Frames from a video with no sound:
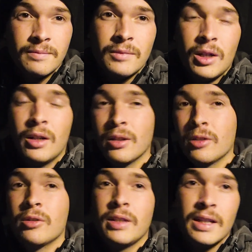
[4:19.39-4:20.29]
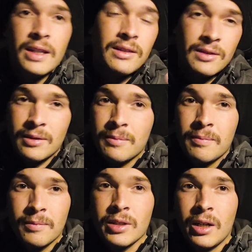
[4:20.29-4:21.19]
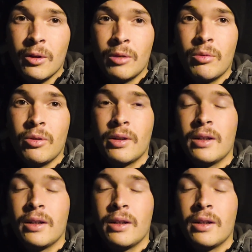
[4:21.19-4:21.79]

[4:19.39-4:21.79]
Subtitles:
hollow yet tolerable,